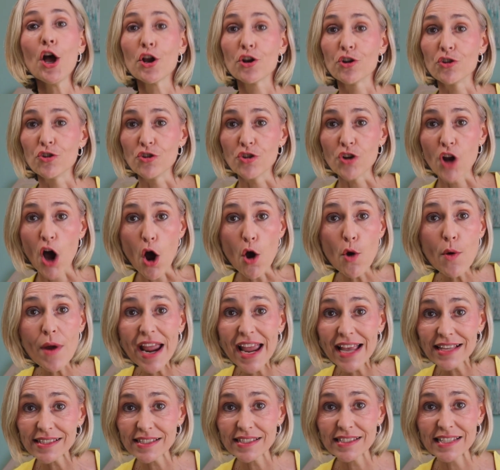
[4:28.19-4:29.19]
no
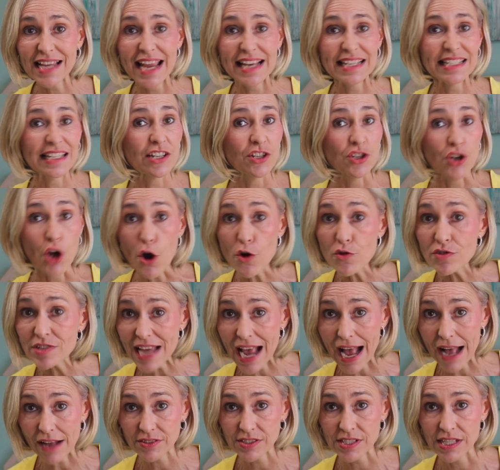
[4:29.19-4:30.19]
hesitating, no
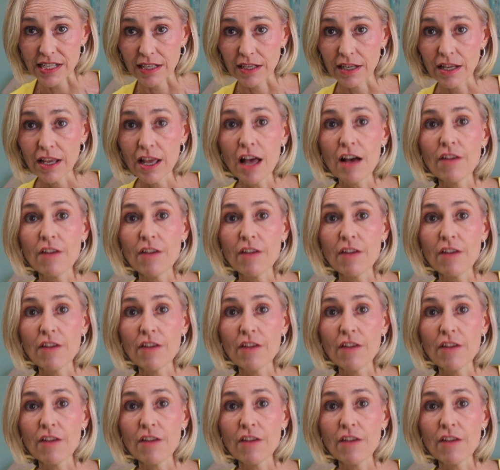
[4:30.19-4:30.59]
doubting.